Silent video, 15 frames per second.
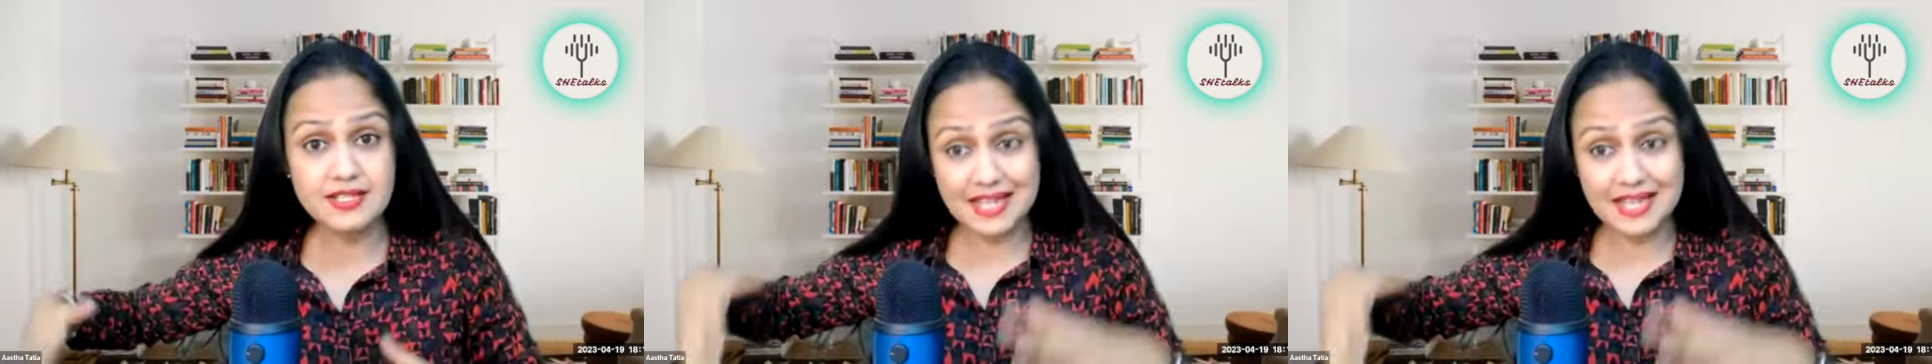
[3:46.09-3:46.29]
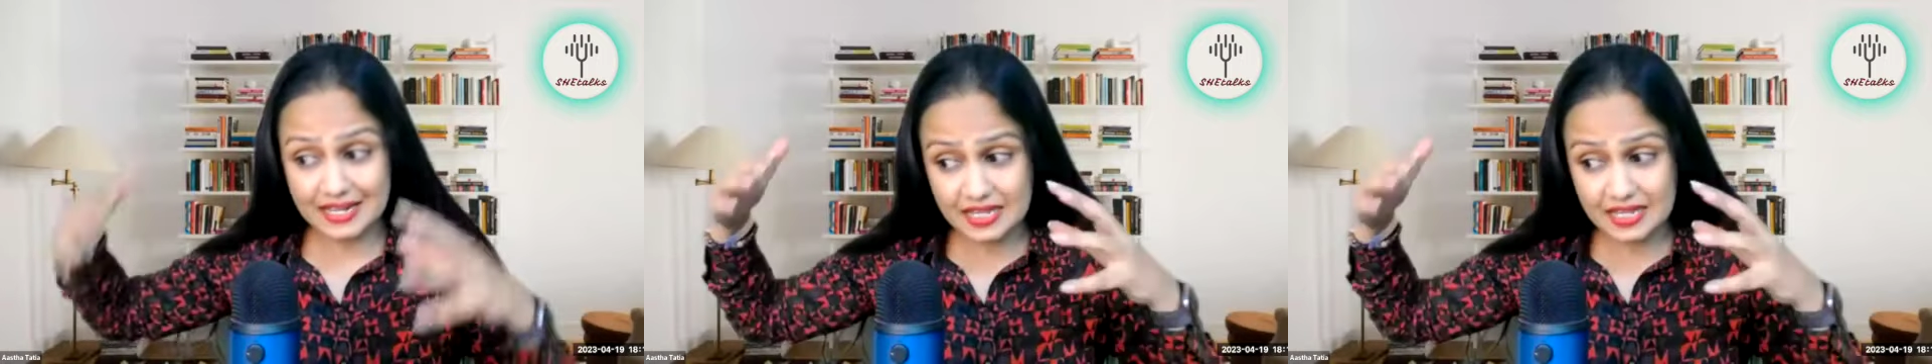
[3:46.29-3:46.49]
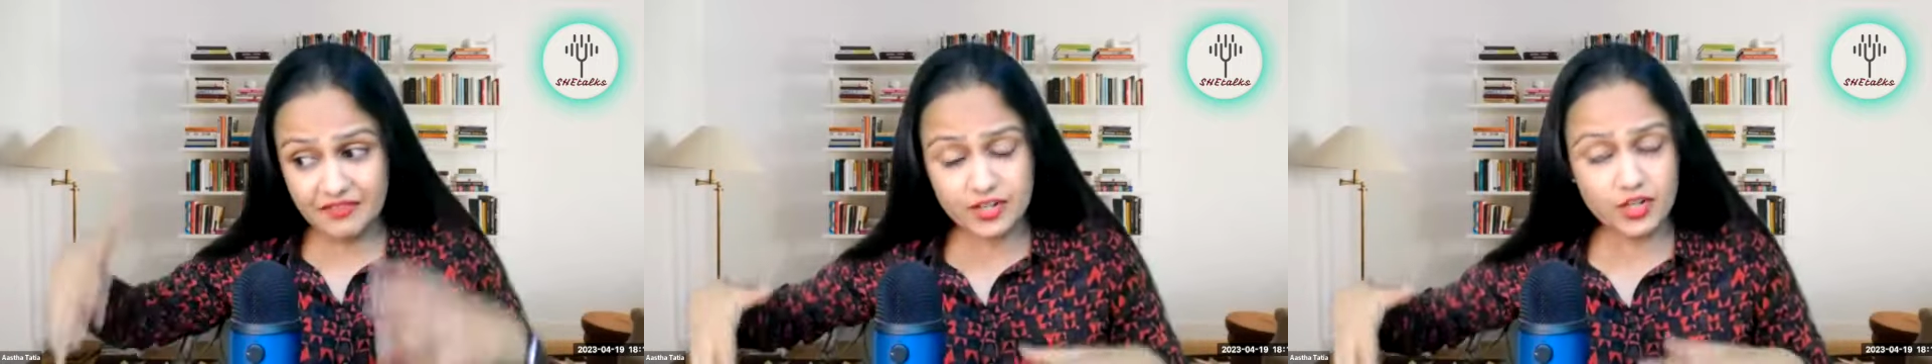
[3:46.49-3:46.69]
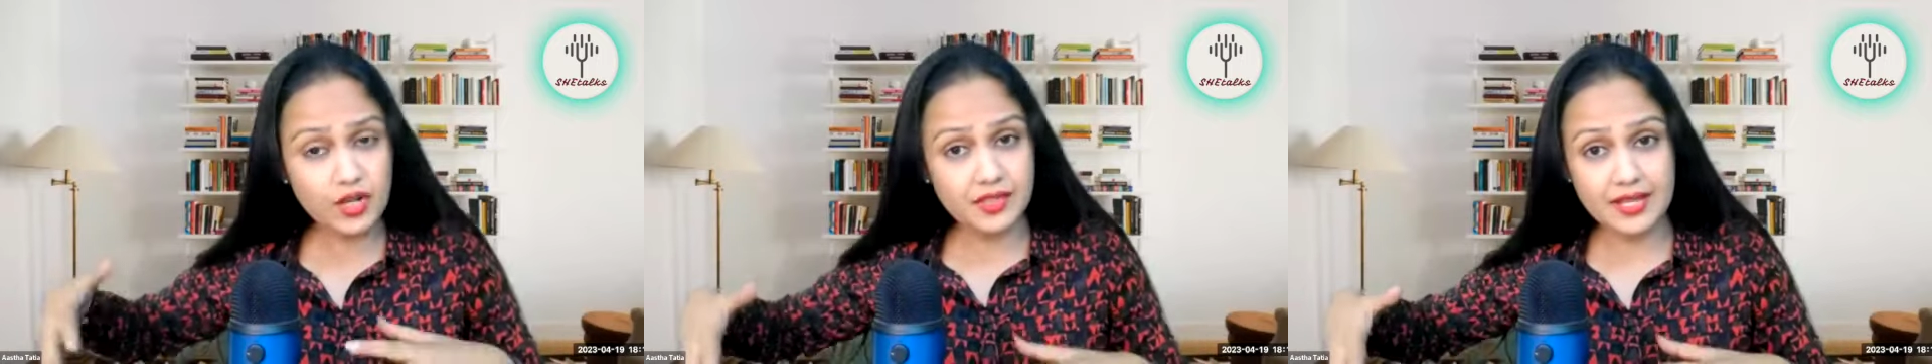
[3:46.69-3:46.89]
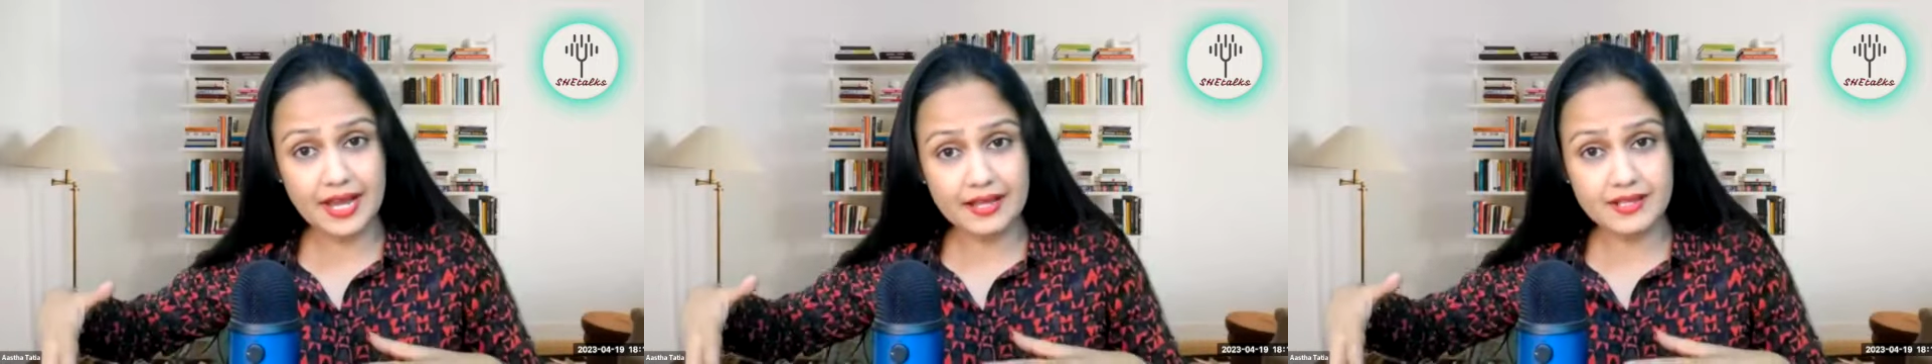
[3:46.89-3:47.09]
And even on
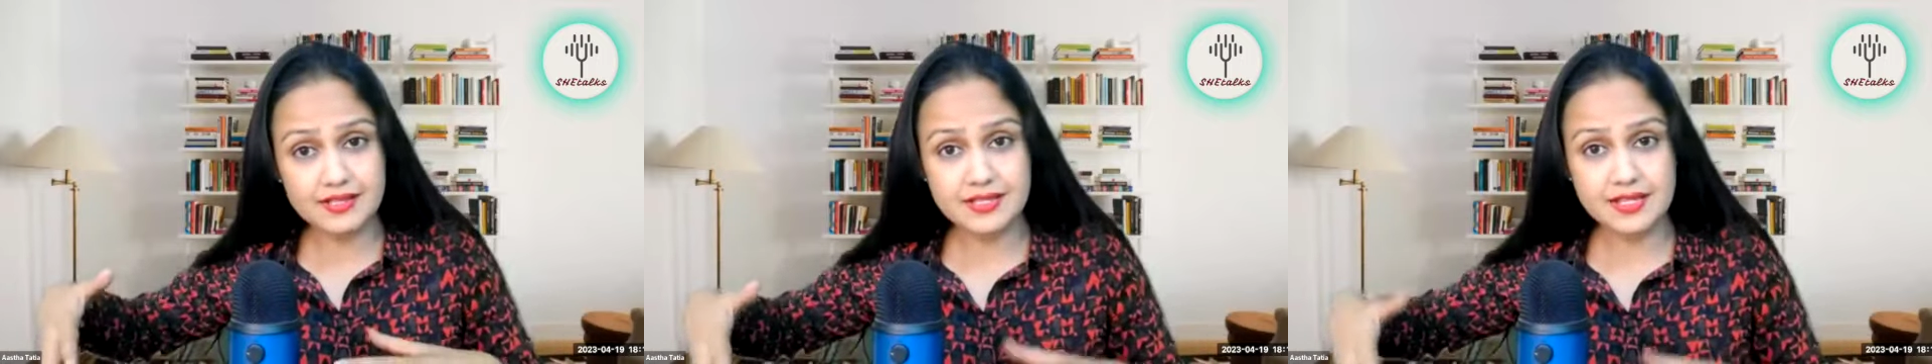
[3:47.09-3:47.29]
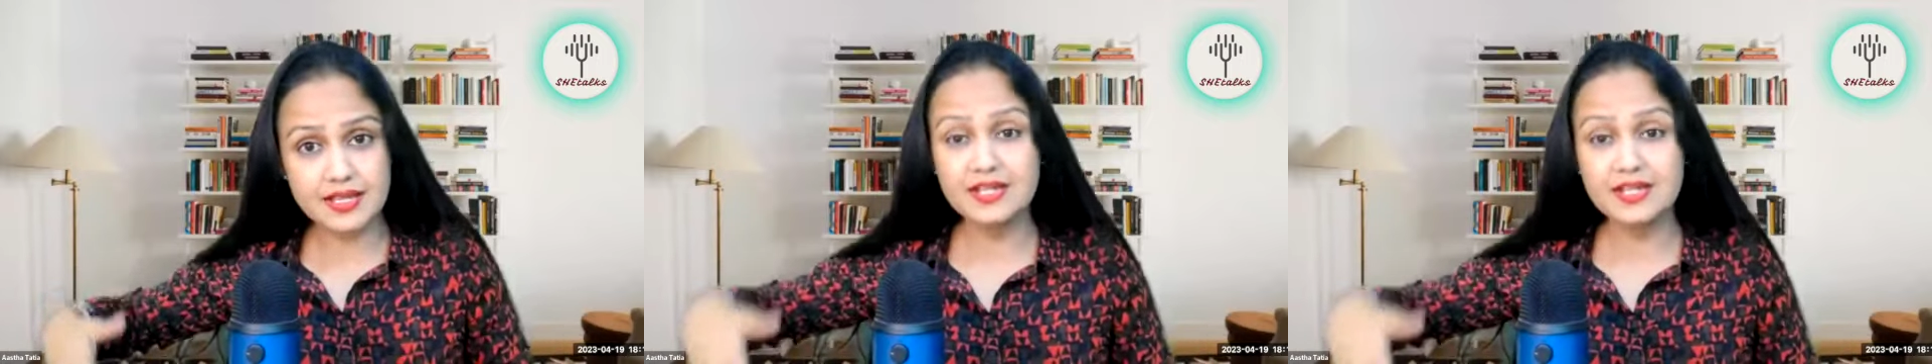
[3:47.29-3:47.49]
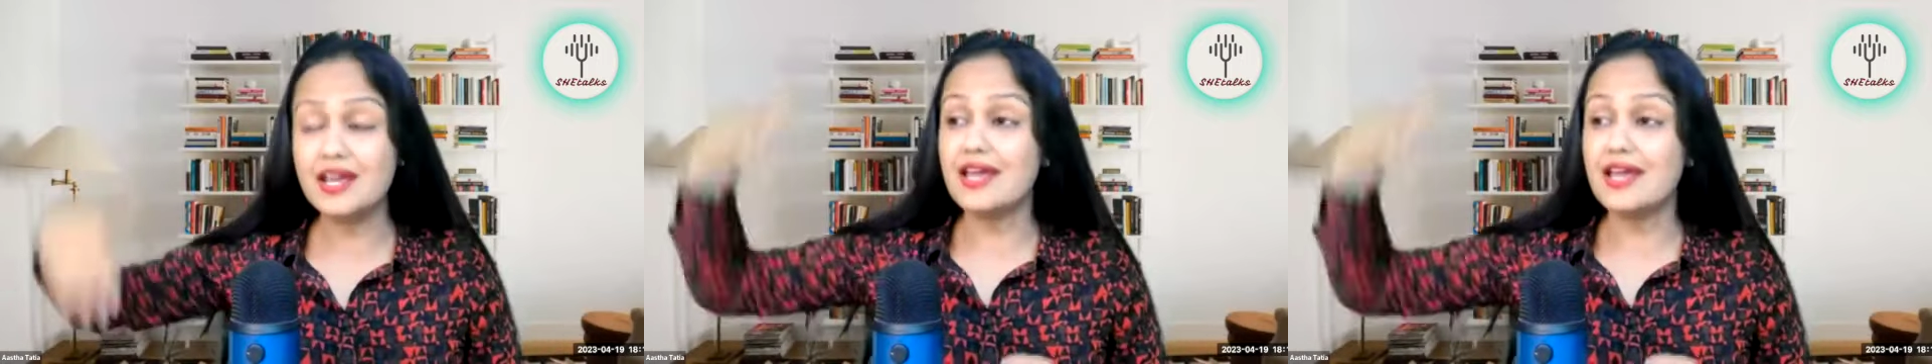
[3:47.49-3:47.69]
the aisle seat,